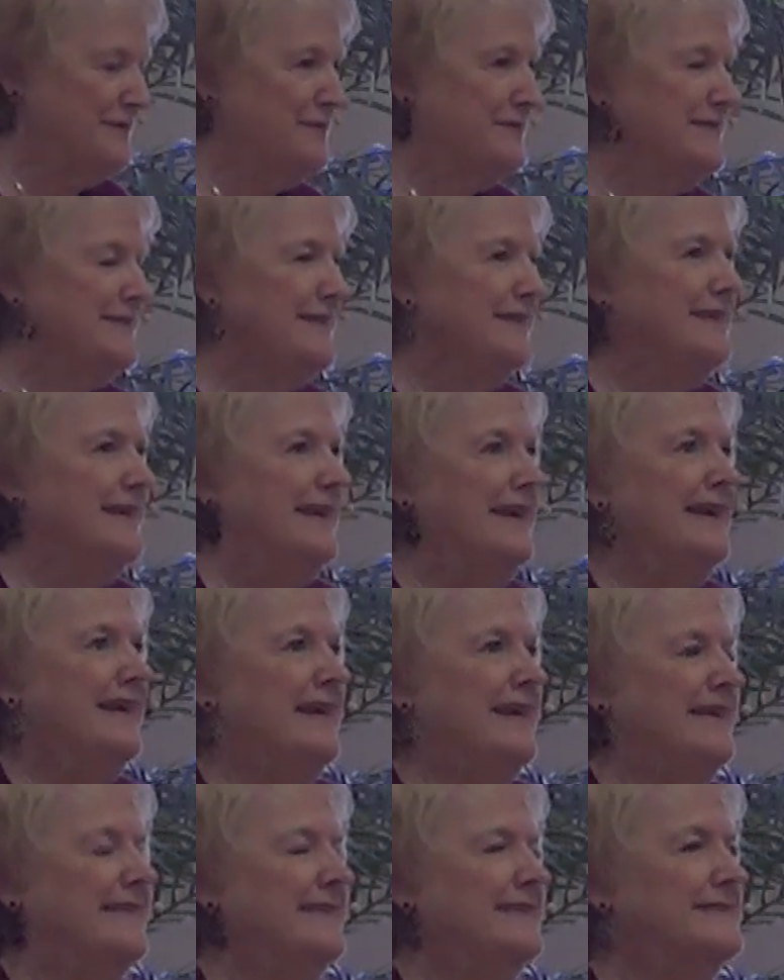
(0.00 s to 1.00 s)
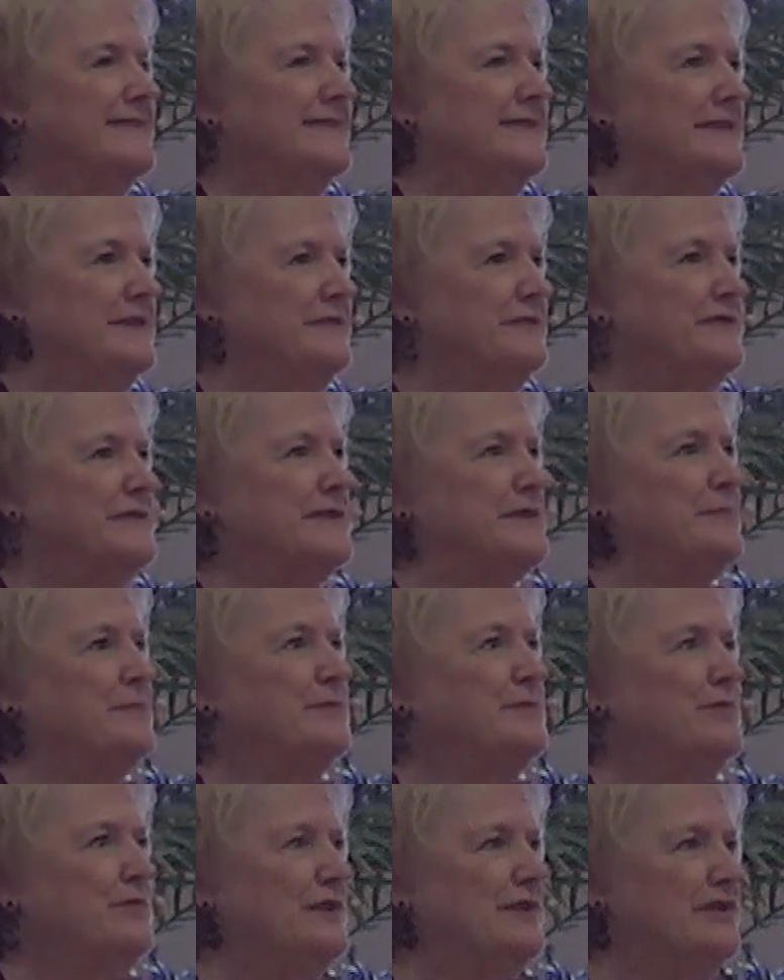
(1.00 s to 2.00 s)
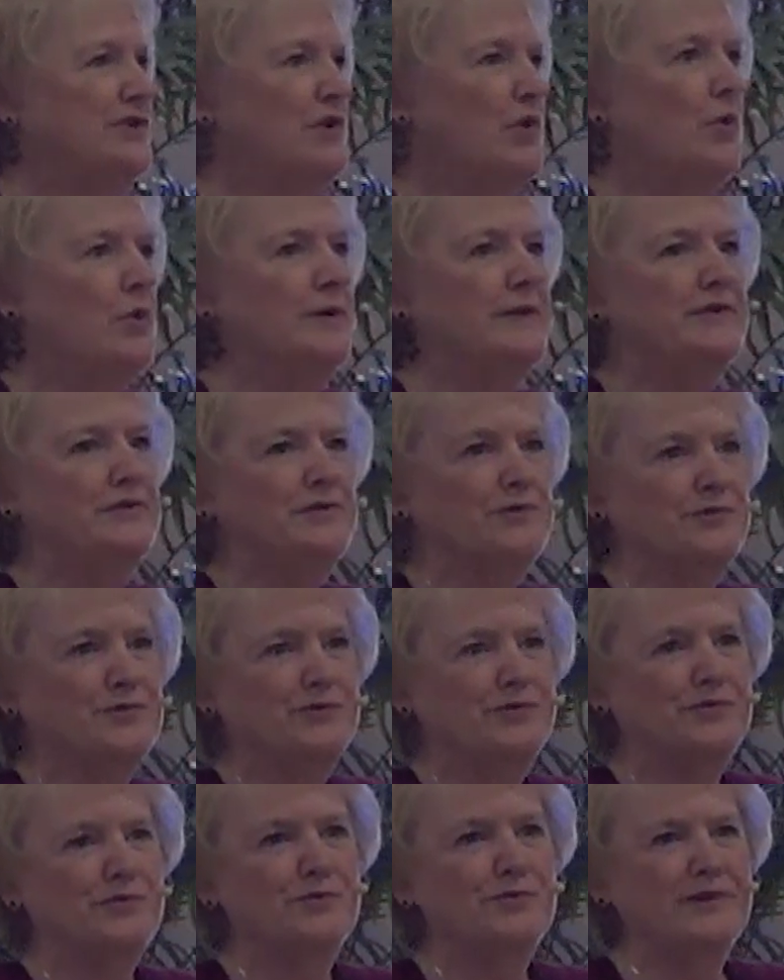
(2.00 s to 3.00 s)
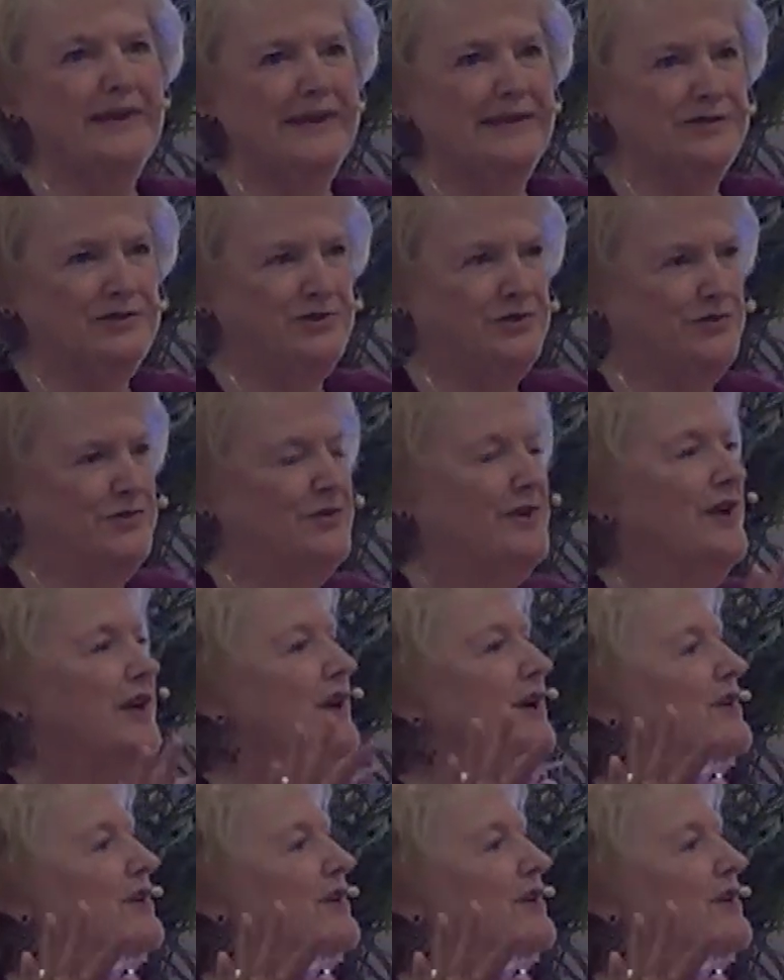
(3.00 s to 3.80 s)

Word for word: You see, that's the difference between knowing your true nature,